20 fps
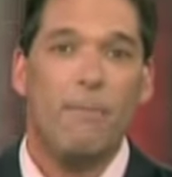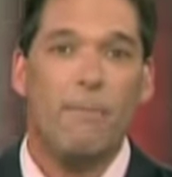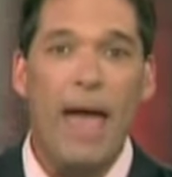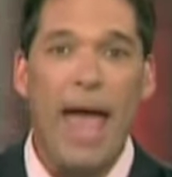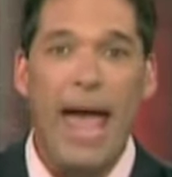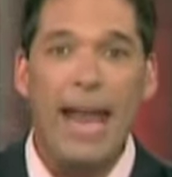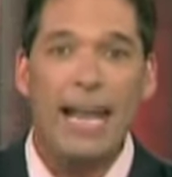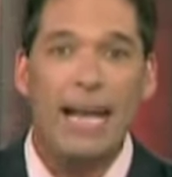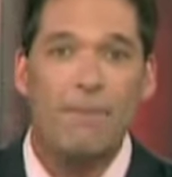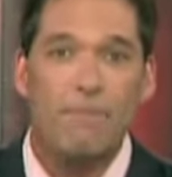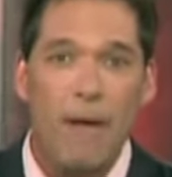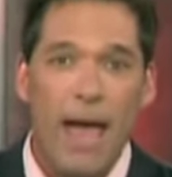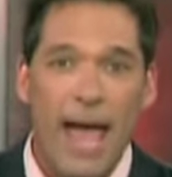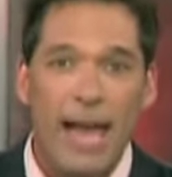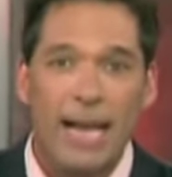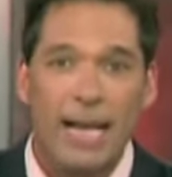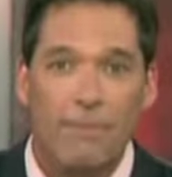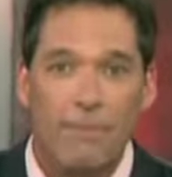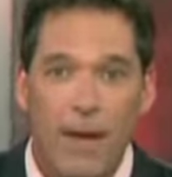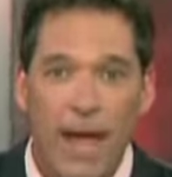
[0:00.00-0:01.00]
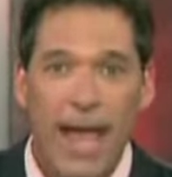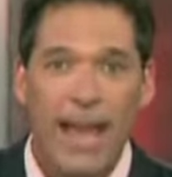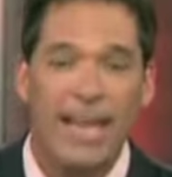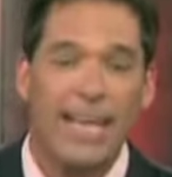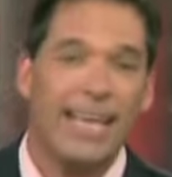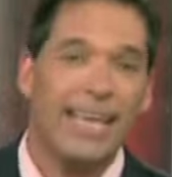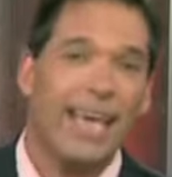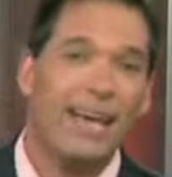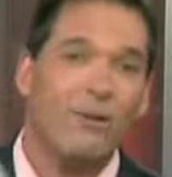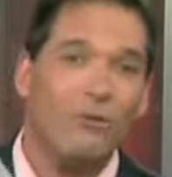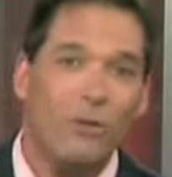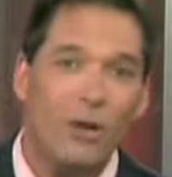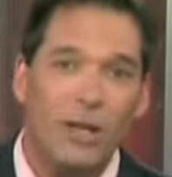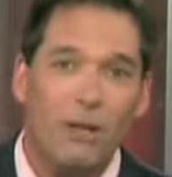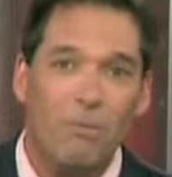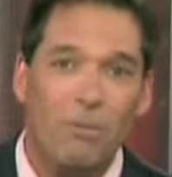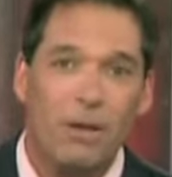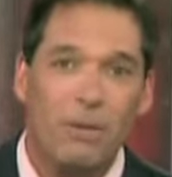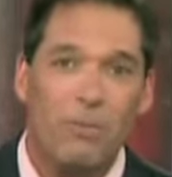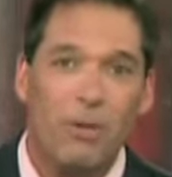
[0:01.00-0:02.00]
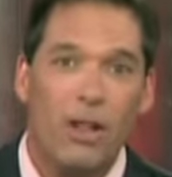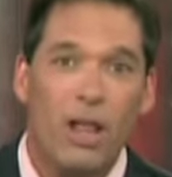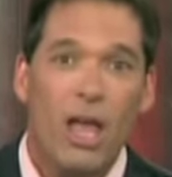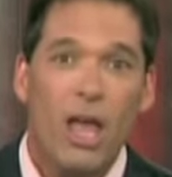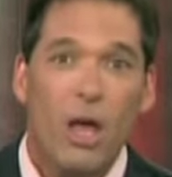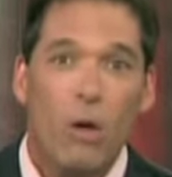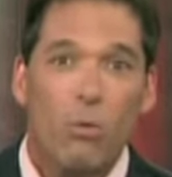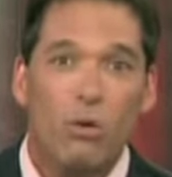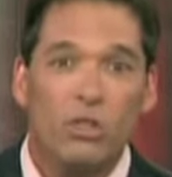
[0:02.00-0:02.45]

panic, panic, panic. Get real, people.